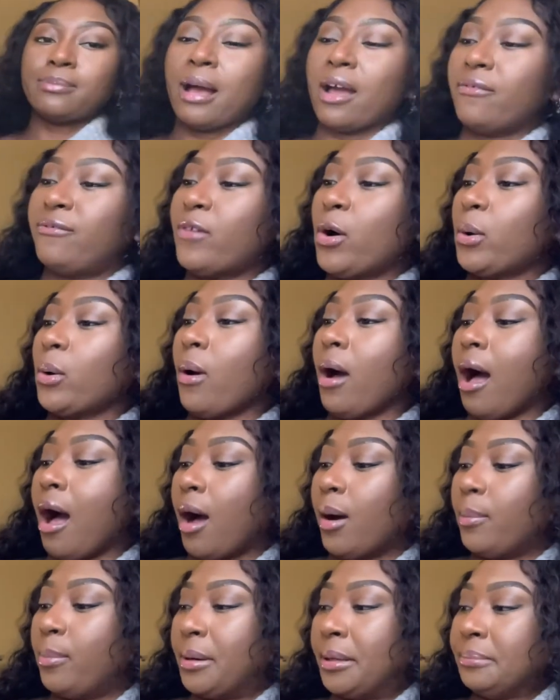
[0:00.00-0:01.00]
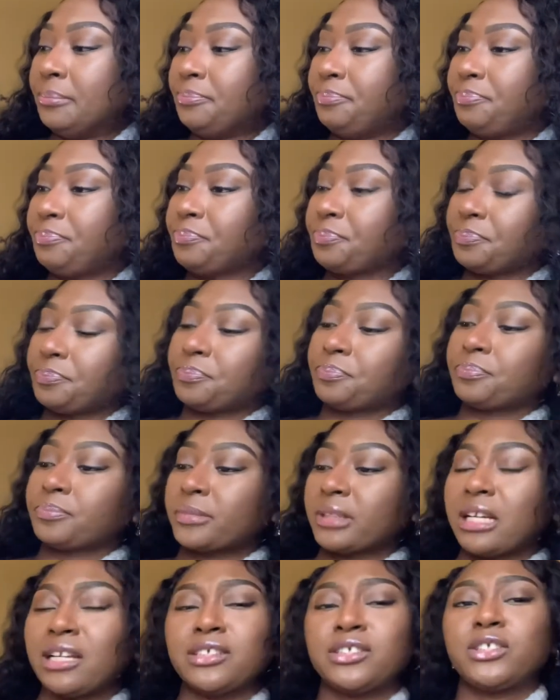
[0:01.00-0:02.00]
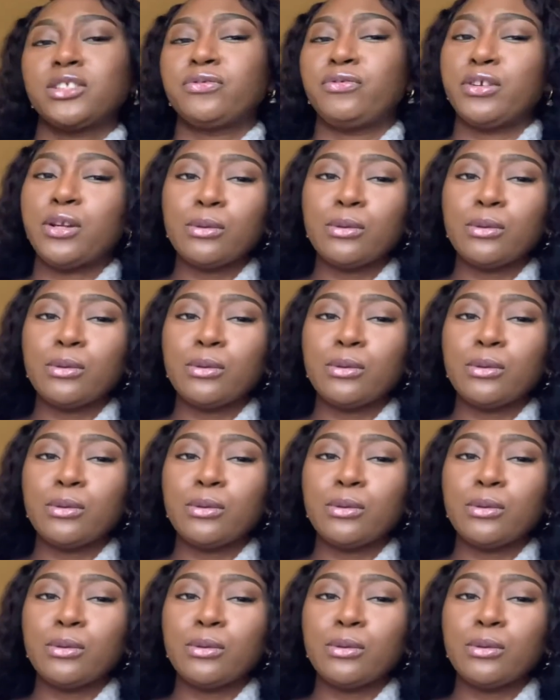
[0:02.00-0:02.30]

my photo album. For